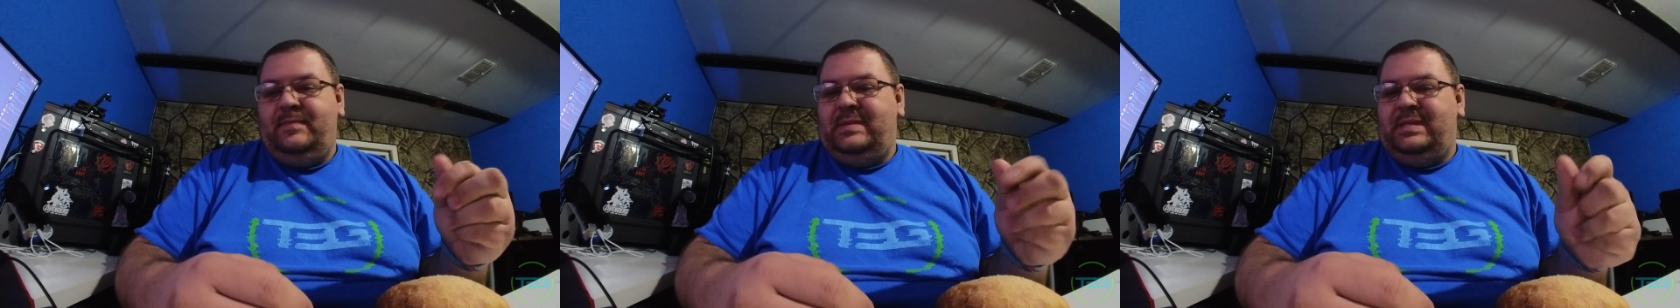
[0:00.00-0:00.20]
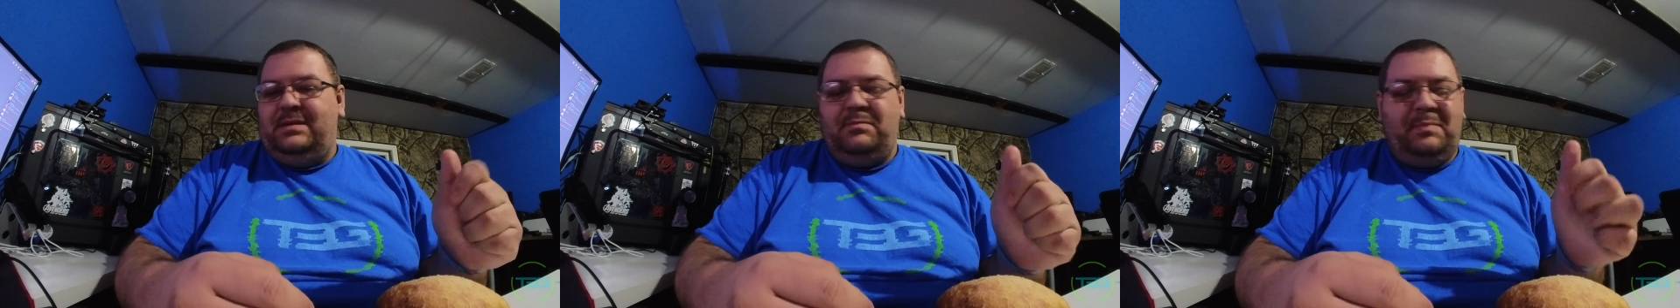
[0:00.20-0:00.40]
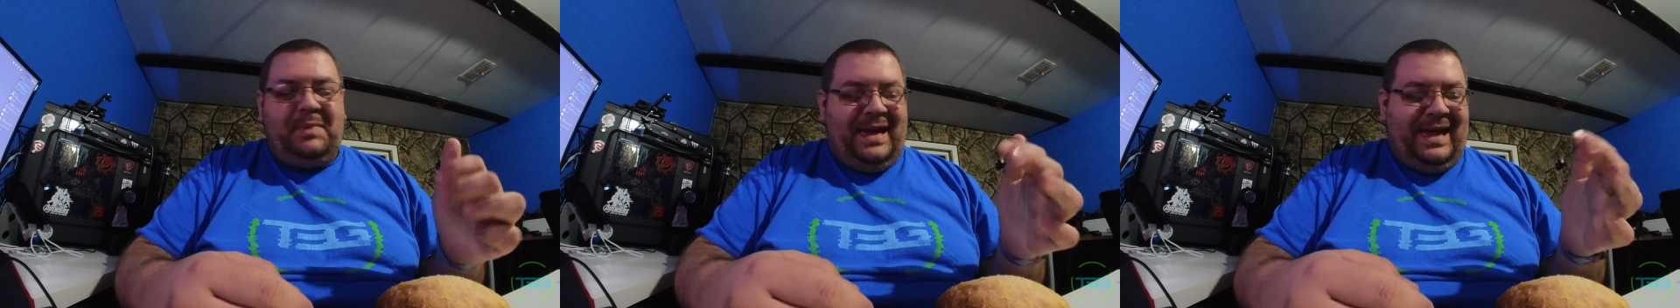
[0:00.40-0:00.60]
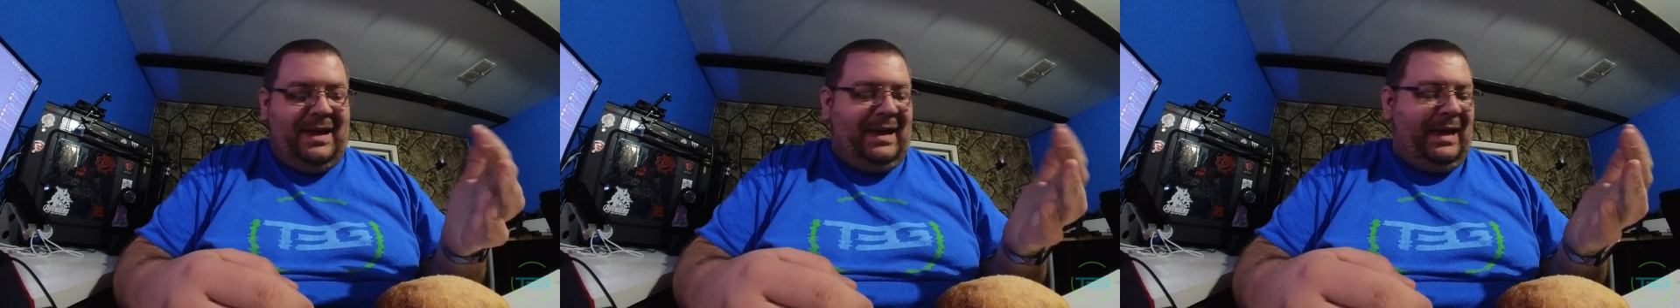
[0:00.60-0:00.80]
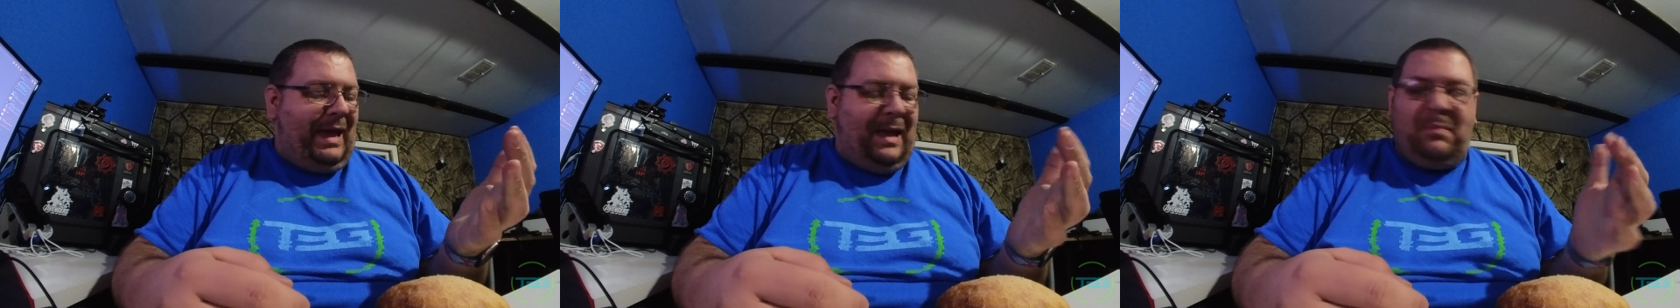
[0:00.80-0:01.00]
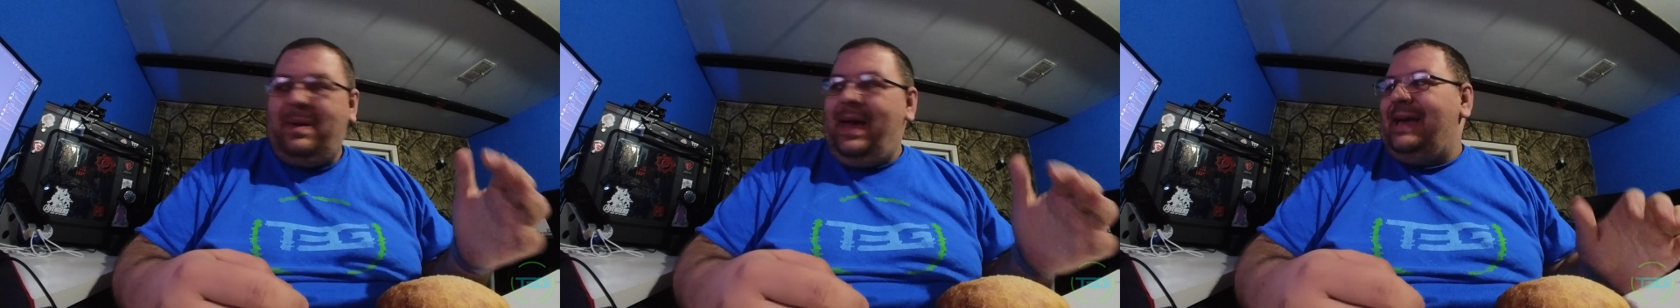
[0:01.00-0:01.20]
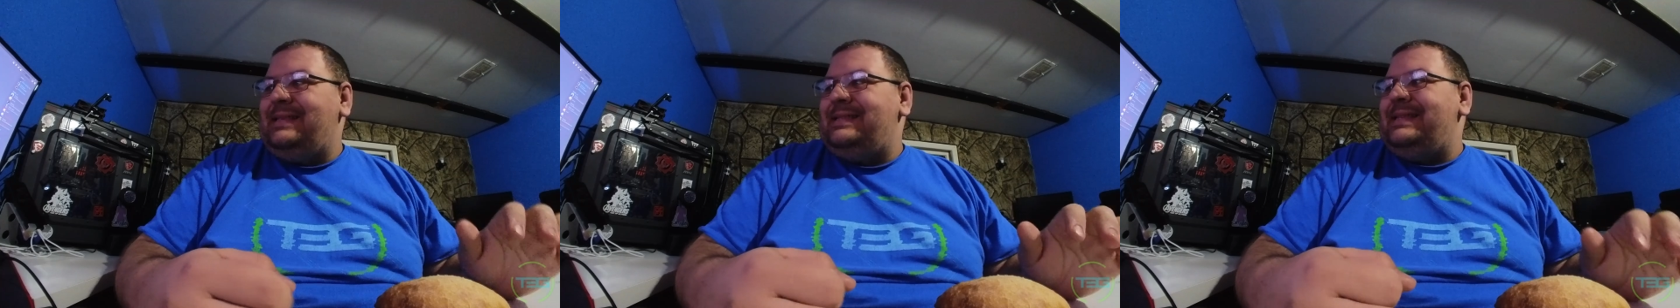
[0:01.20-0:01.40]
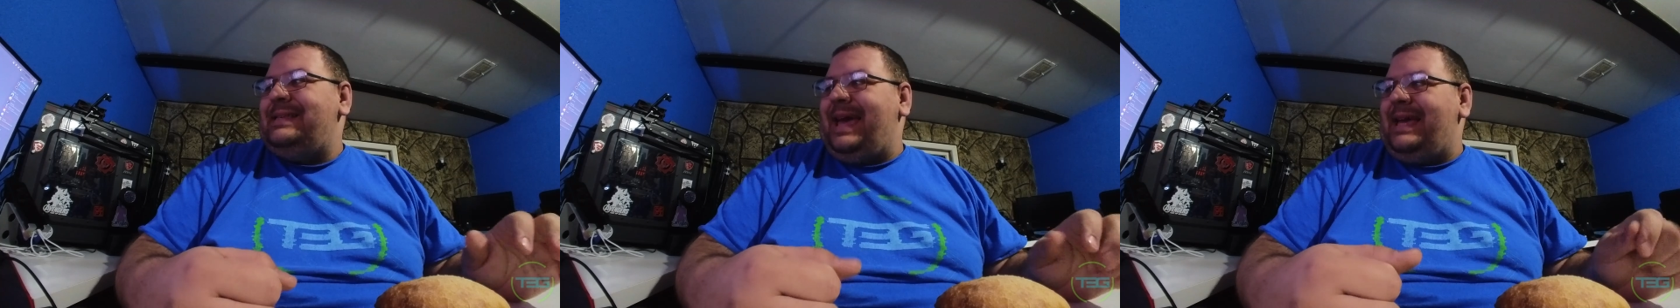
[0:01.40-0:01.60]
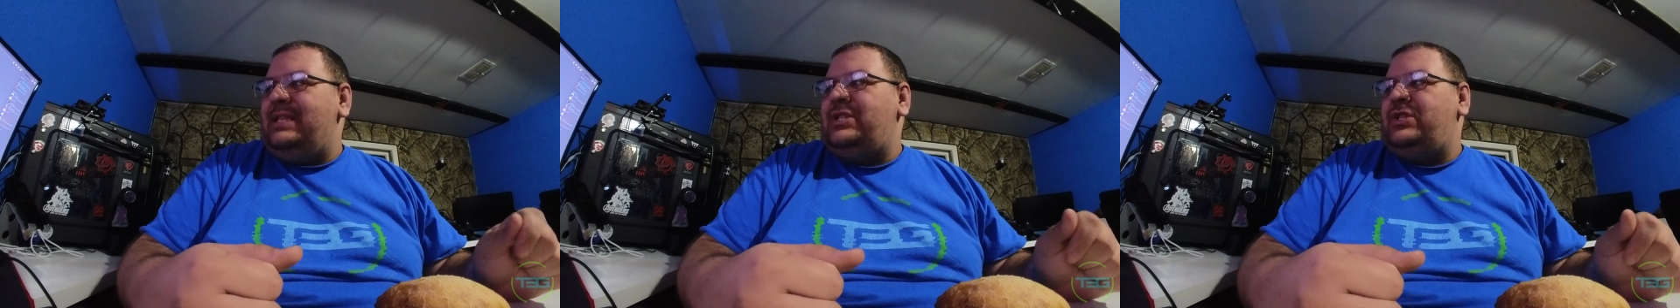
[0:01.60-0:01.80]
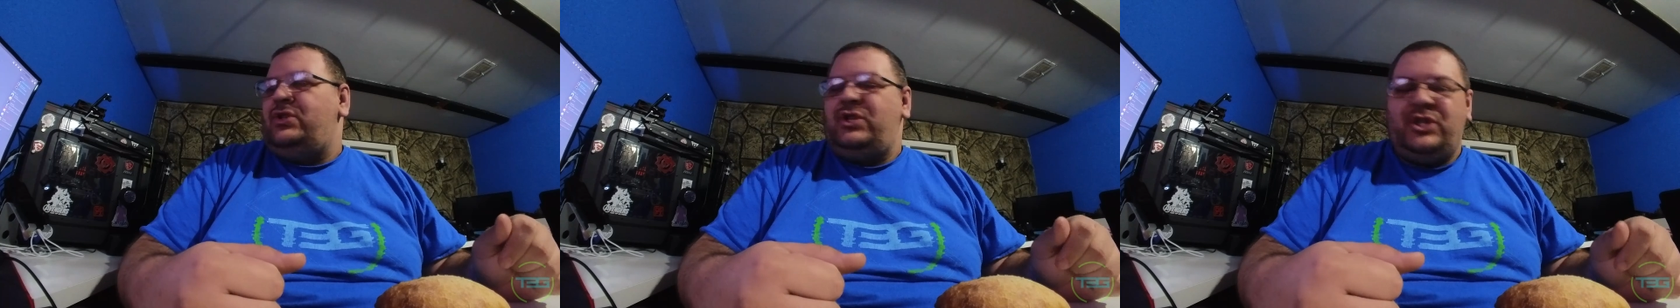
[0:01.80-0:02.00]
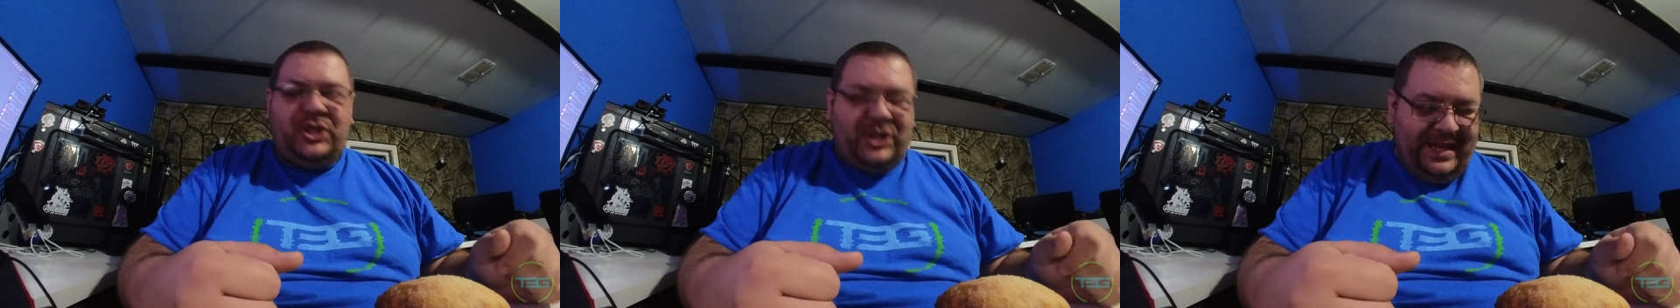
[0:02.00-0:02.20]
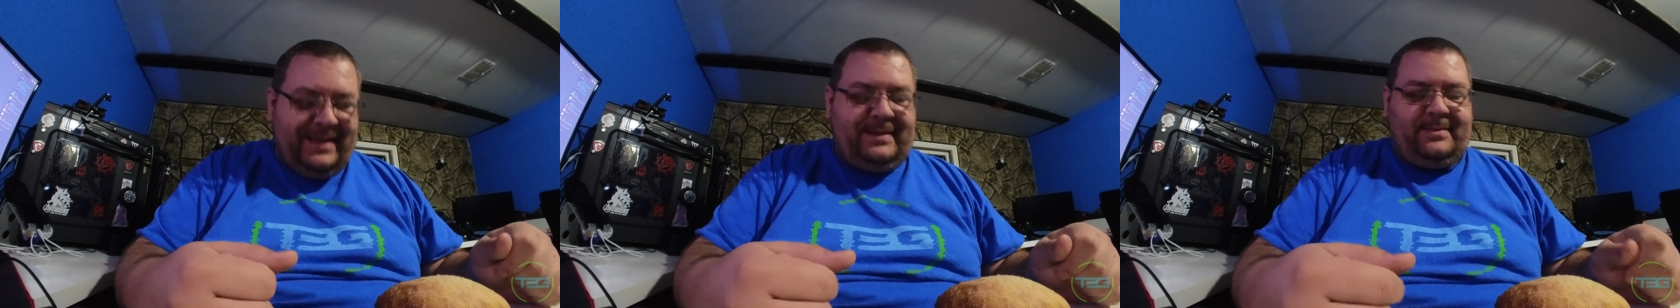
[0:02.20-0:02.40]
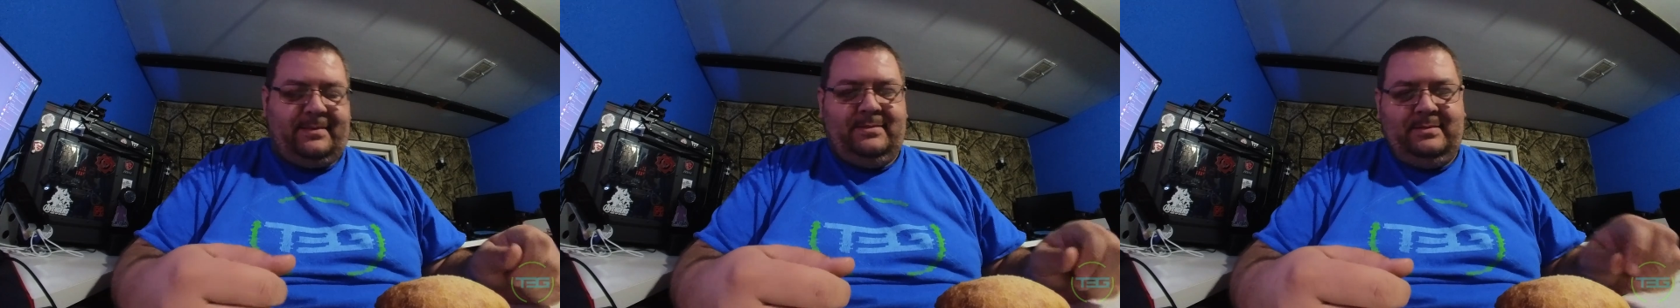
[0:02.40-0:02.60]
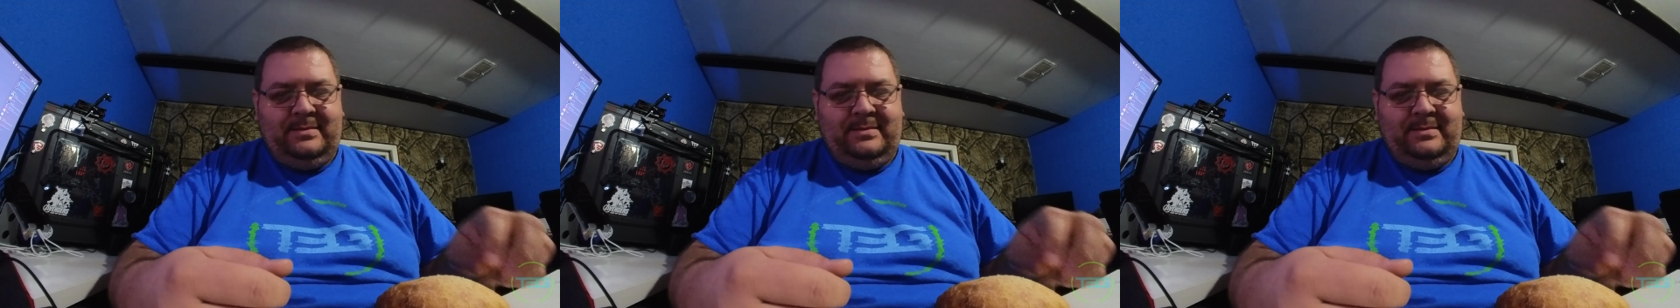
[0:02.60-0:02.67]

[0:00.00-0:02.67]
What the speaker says: Some Apex gangster shit.